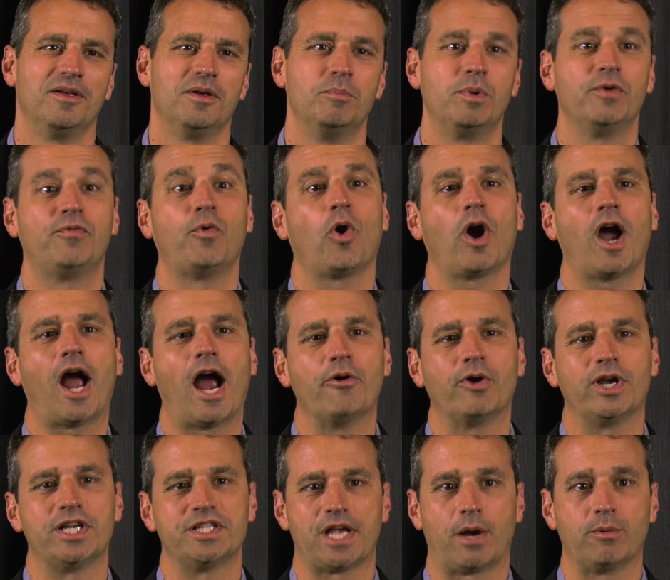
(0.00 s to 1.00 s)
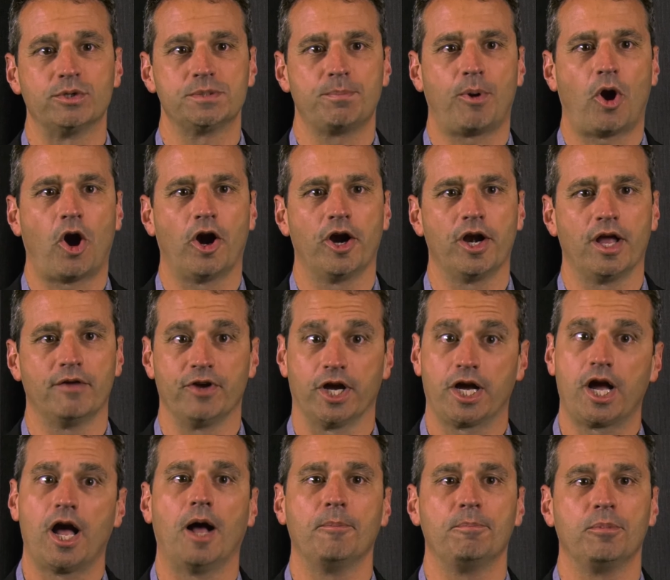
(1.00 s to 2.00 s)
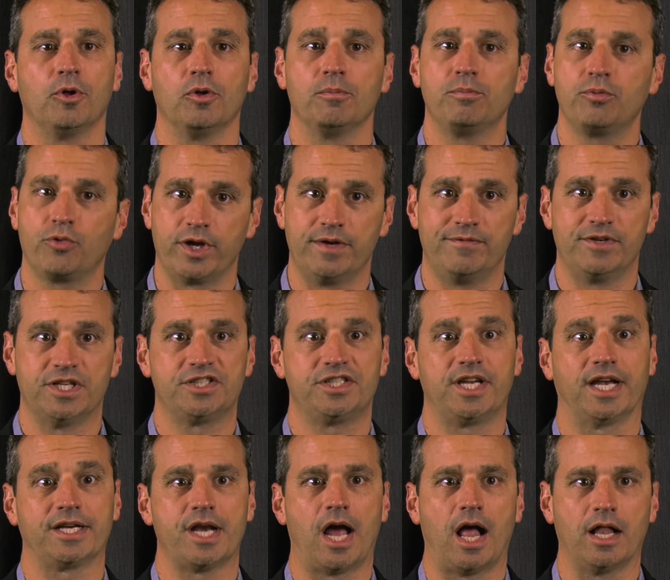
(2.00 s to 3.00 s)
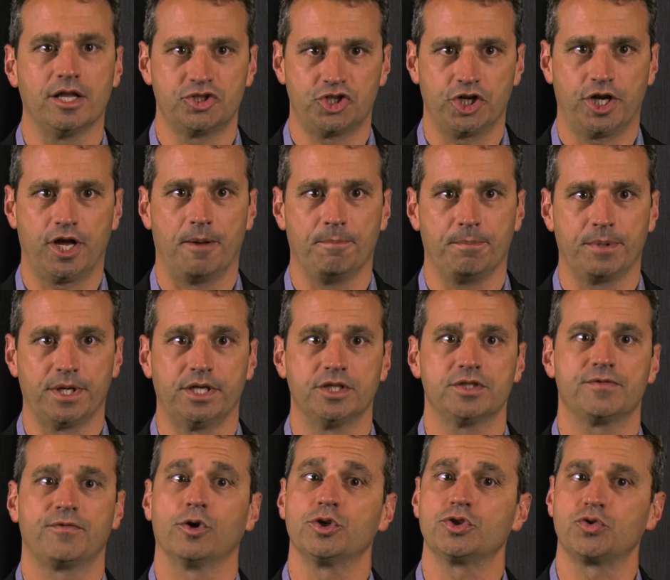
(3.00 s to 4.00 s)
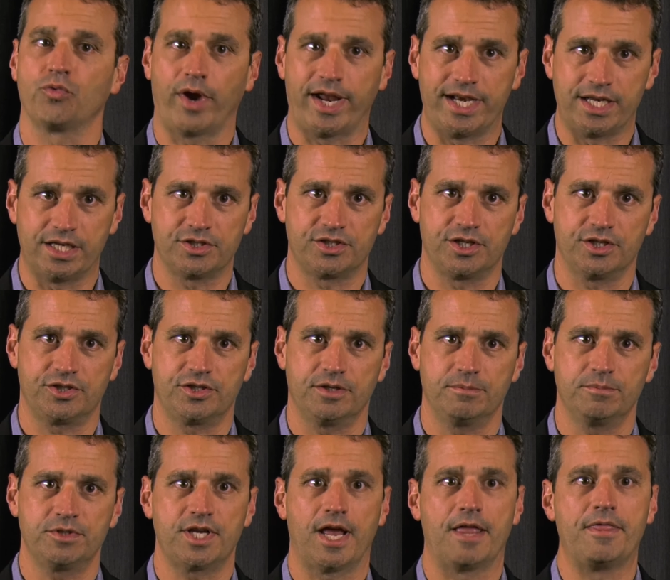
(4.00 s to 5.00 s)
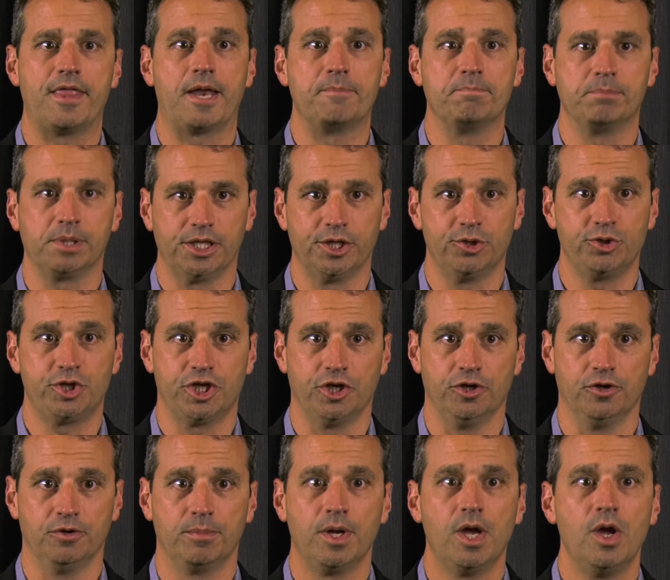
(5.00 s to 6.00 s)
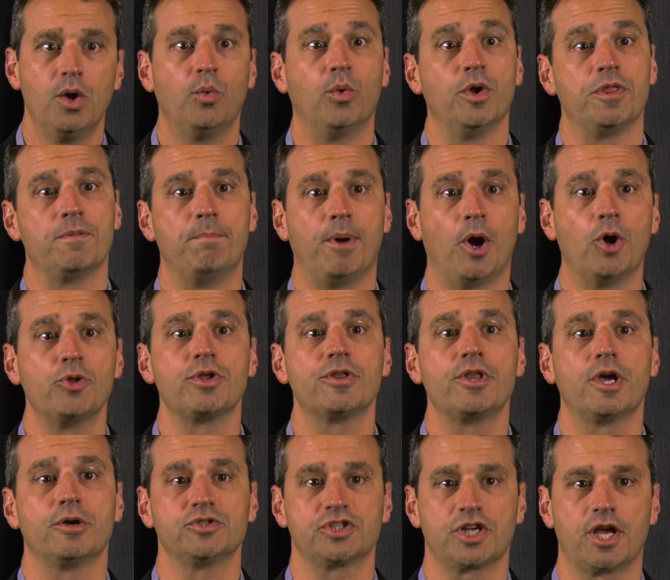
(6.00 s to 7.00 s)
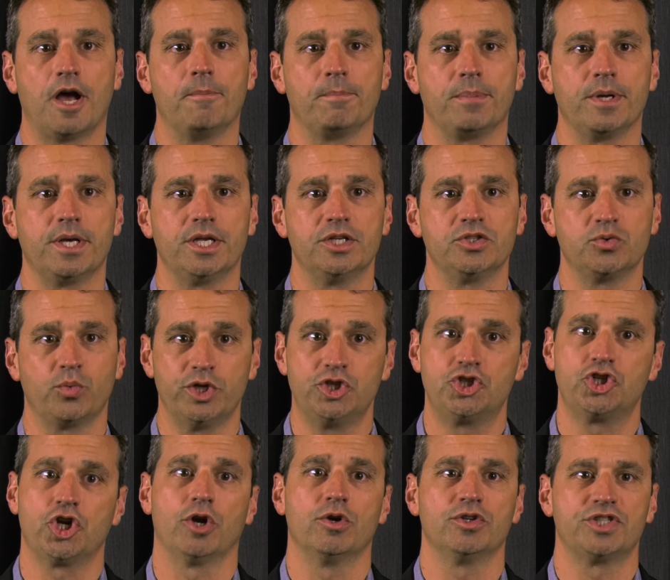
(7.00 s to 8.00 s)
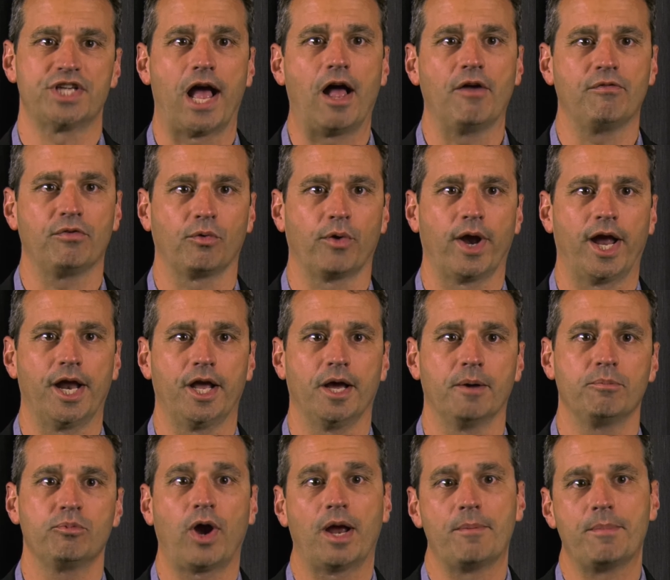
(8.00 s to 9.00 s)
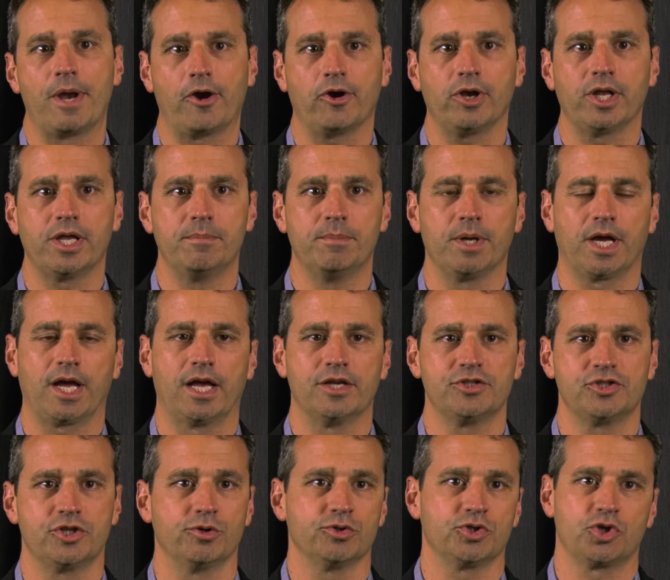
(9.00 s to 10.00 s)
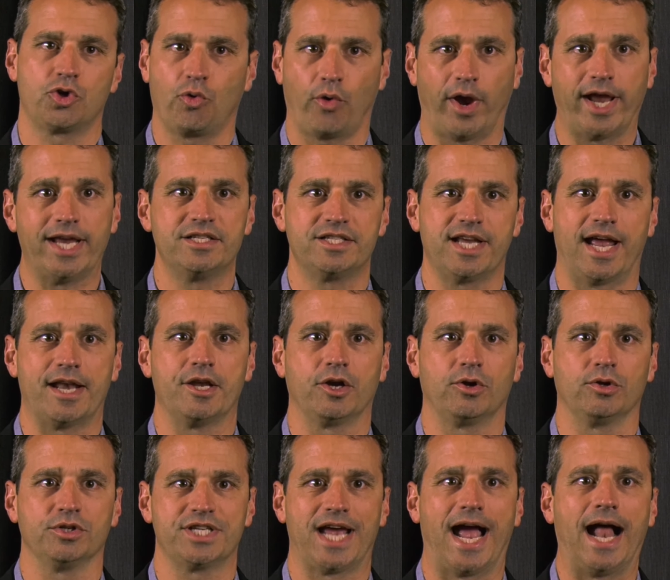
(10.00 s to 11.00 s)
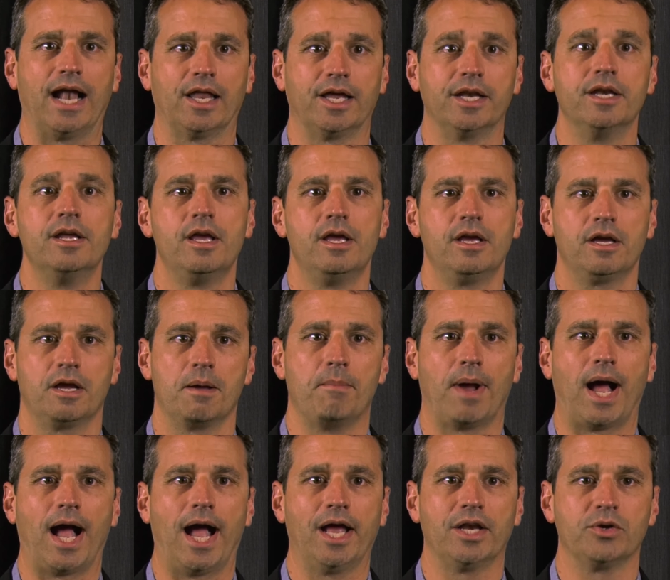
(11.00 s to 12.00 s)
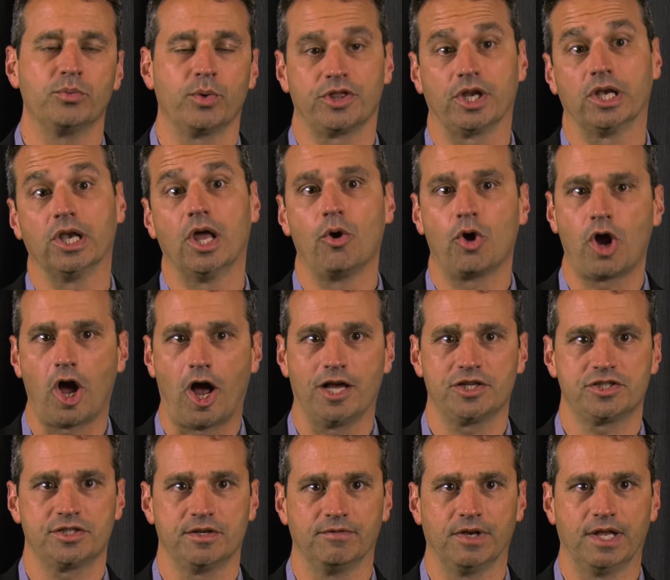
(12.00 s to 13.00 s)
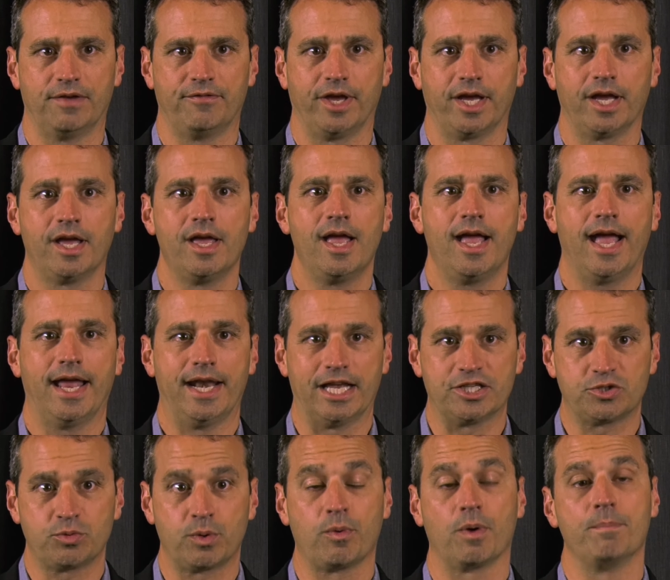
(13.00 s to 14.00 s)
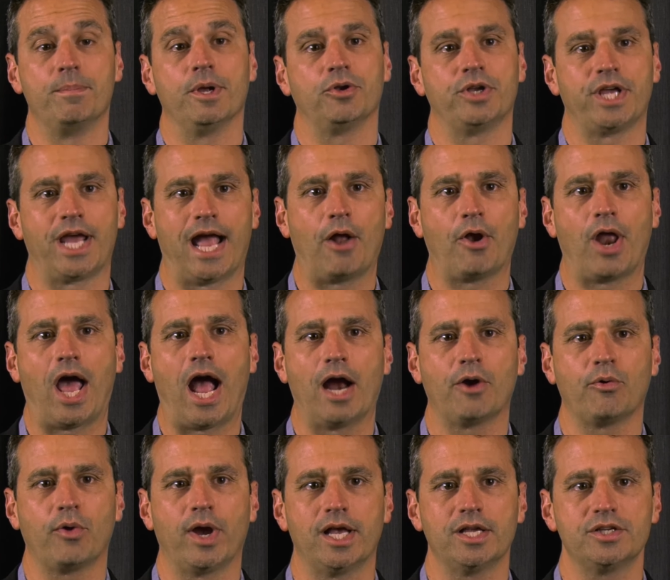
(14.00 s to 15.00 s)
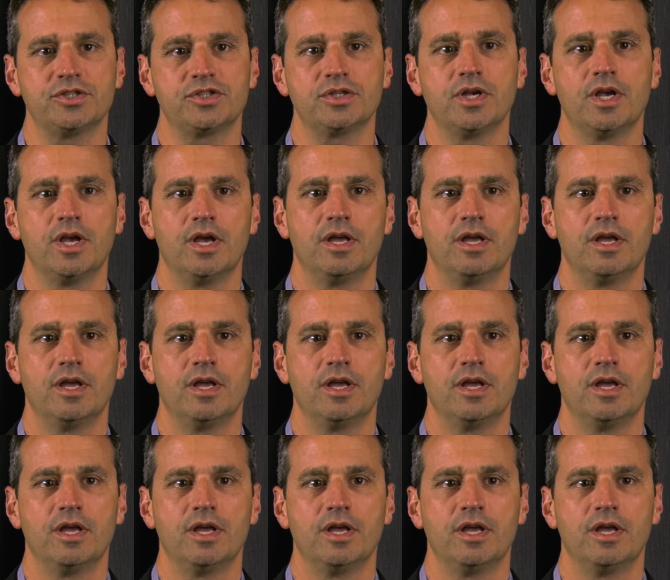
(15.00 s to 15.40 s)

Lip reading: Before HiRez, I was part of a couple previous technology companies, first Radiant Systems and then Blue Cube. With both of those companies, we chose Alpharetta primarily because there's great technical talent combined with a low cost of living. And as we were building out HiRez,